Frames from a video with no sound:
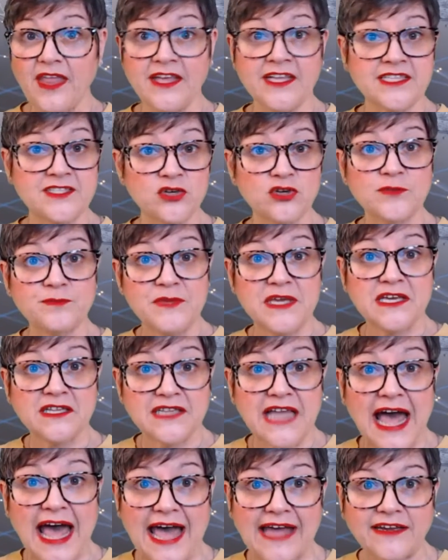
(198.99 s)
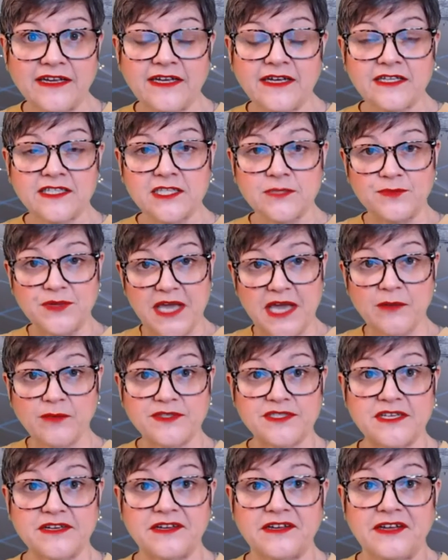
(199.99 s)
It took me a lot to be
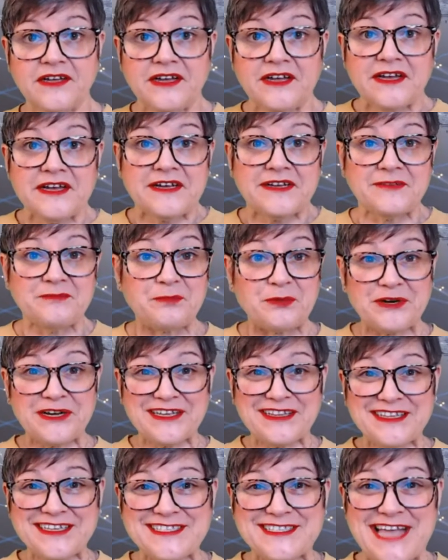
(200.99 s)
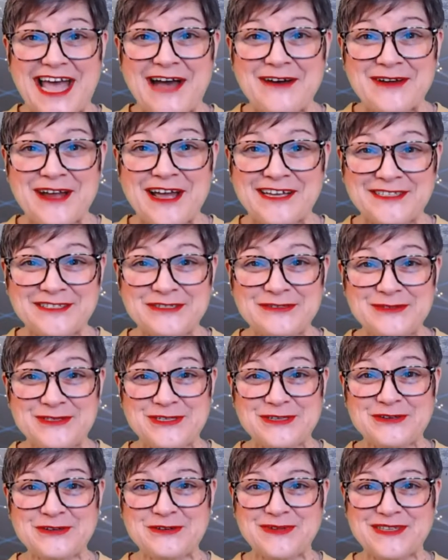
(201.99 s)
able to bring this out on
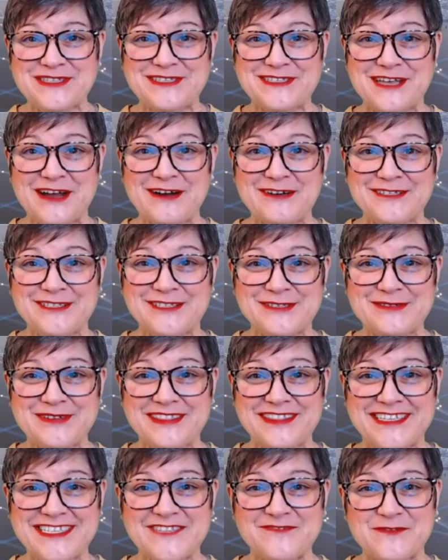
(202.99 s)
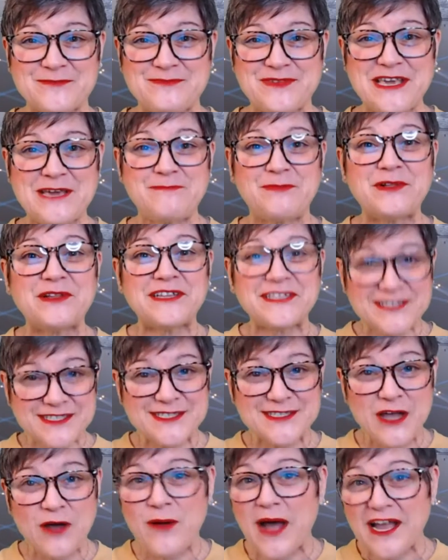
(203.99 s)
YouTube and start doing this for people. And
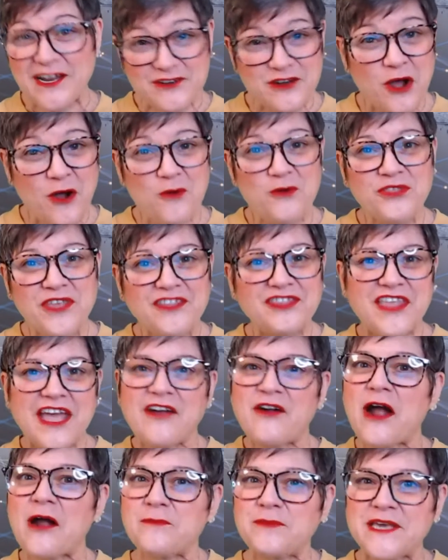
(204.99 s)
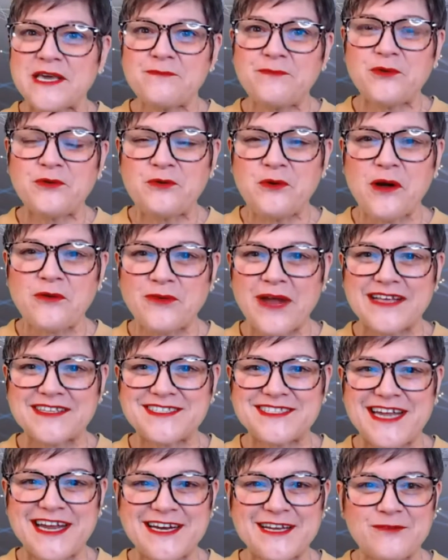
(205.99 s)
so I know that there are people who are
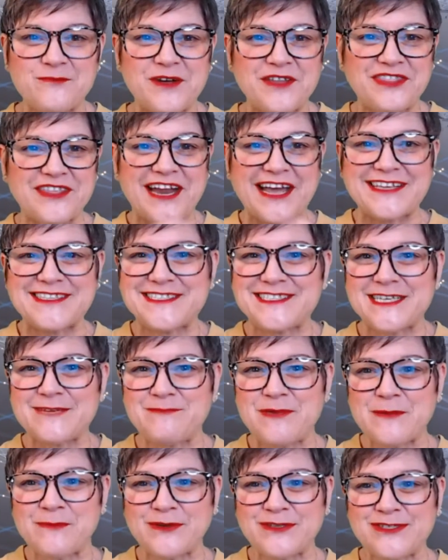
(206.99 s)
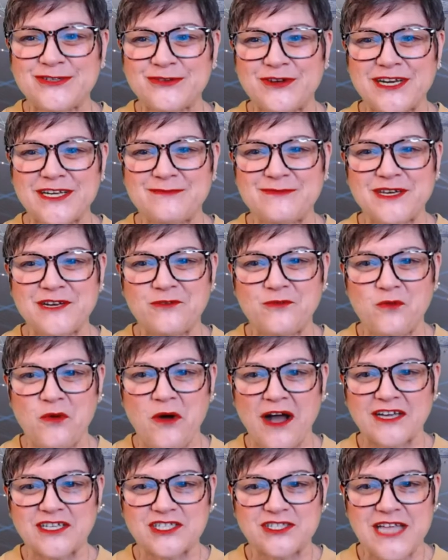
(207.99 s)
resonating with it. I see people joining me to
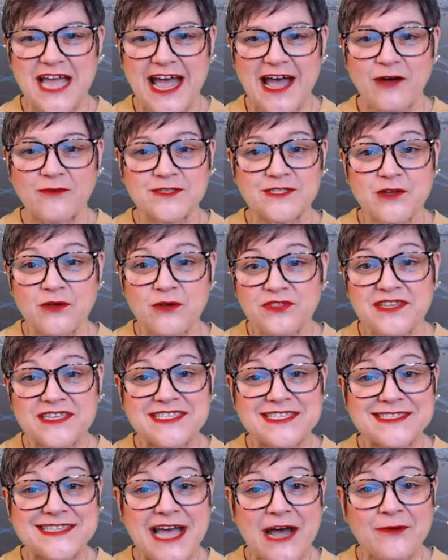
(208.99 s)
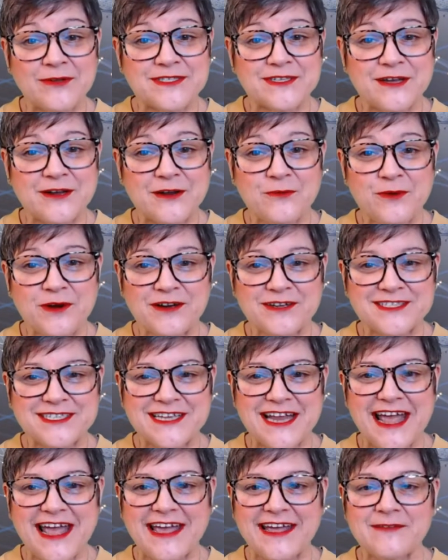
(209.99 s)
watch now. So this is how it's going to work
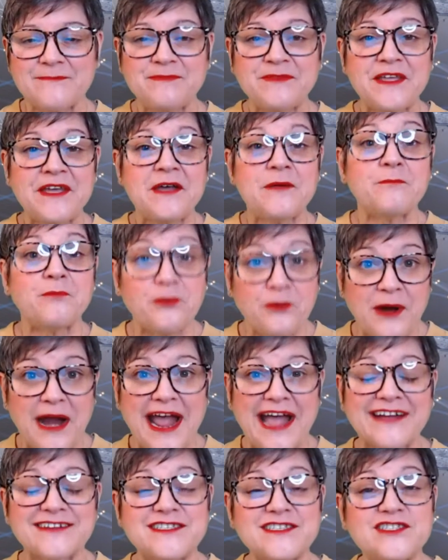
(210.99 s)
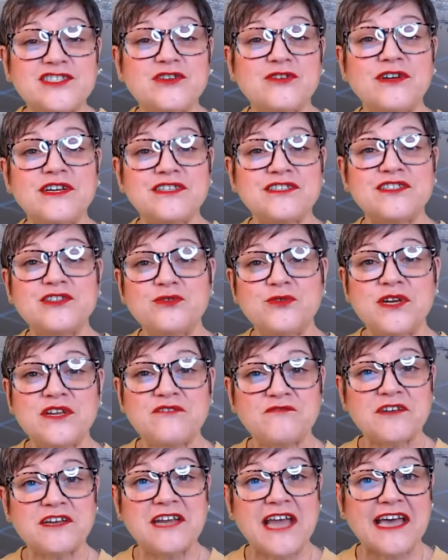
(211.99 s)
today. Practice your
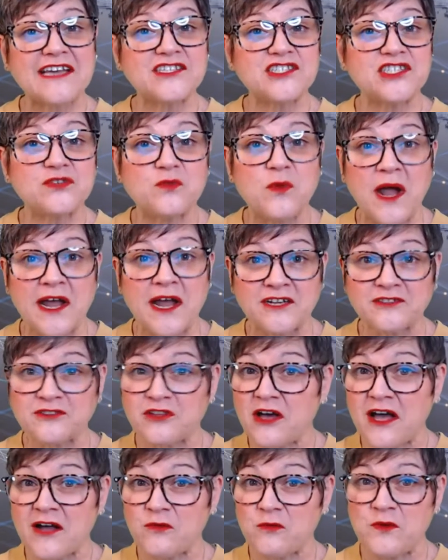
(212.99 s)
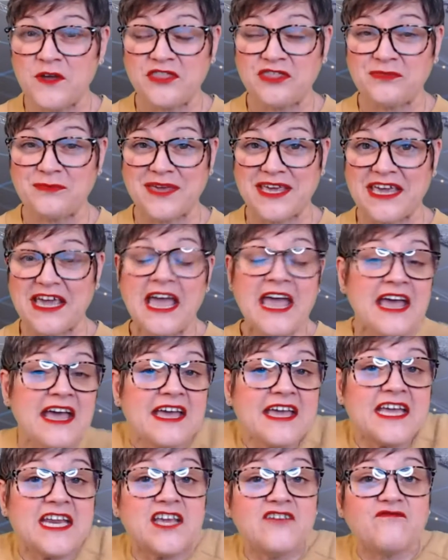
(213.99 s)
intuitive connection right along with me.
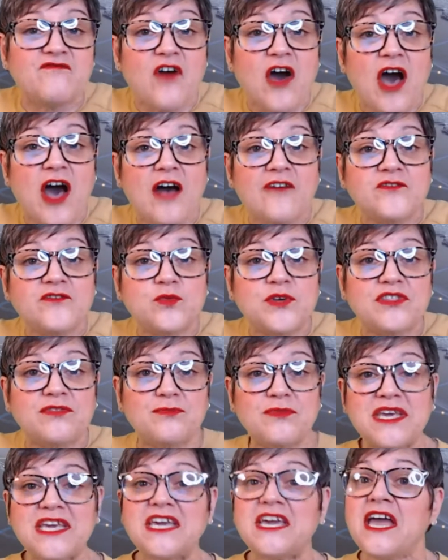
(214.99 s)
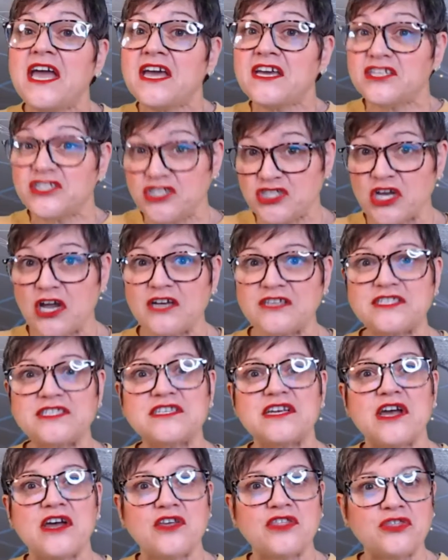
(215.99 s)
It evolved with me
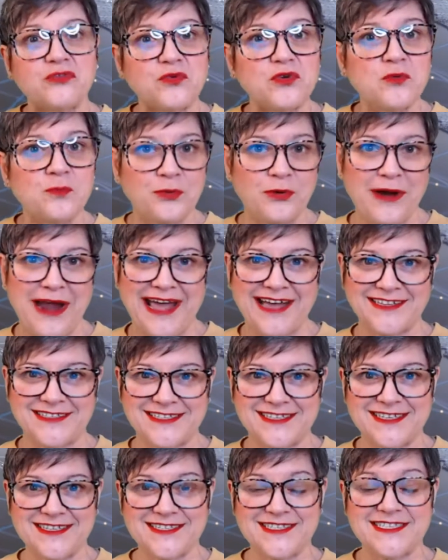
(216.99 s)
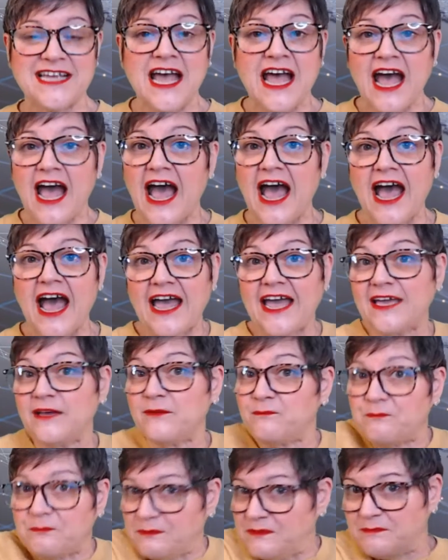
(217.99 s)
just through practice.
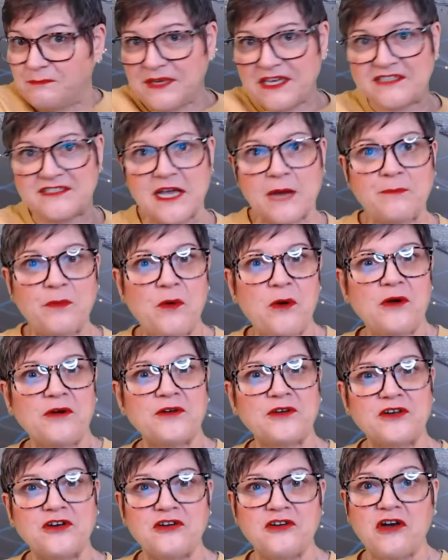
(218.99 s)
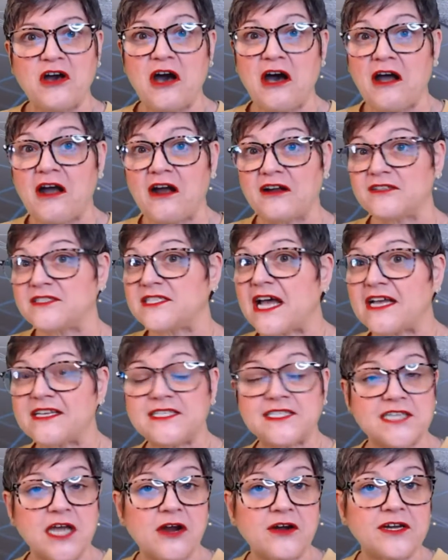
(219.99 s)
I picked up oracle cards. I
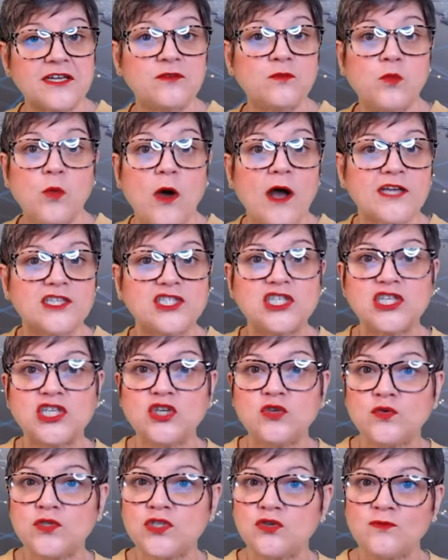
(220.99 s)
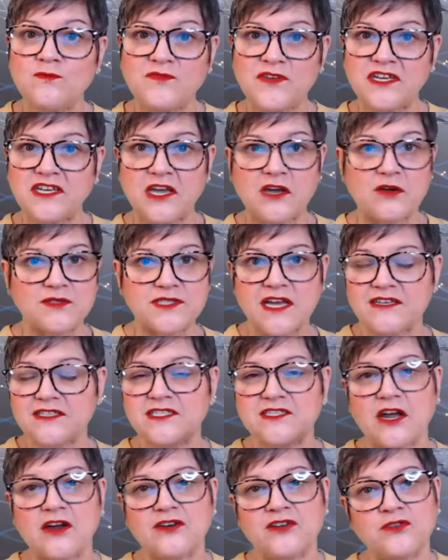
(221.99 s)
started watching YouTube videos. I
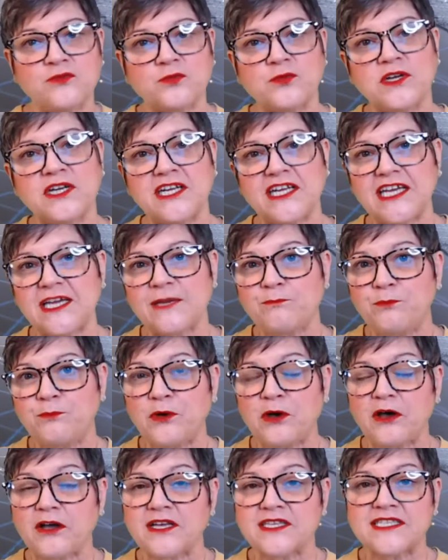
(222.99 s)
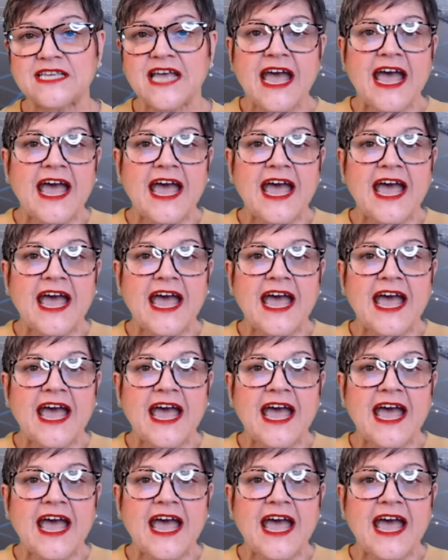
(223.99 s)
started reading books,